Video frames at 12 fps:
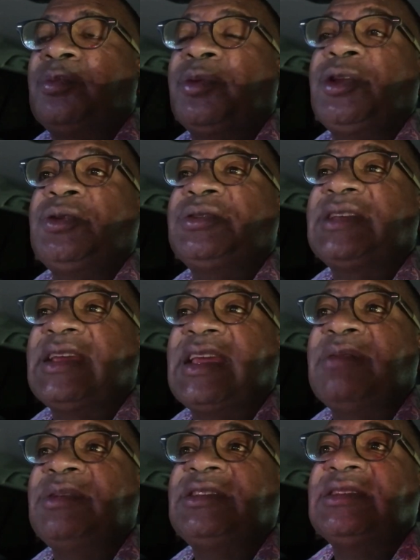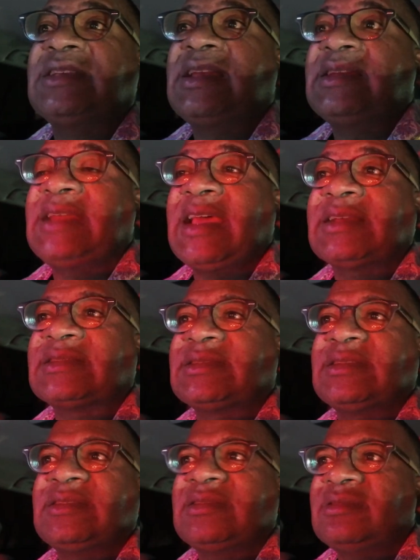producing images and text
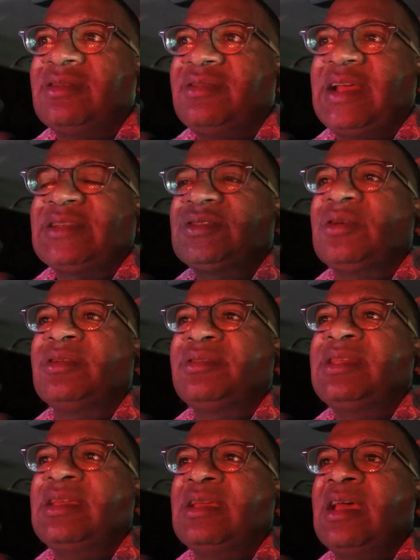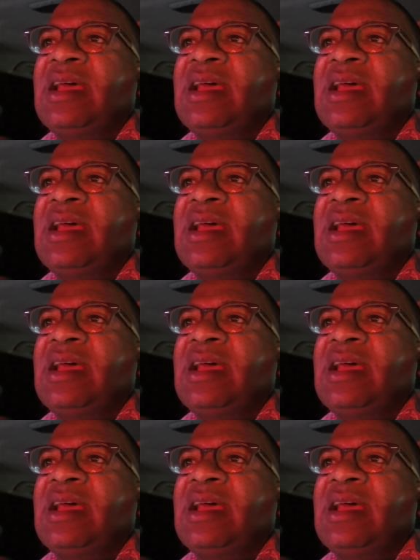and that sort of thing.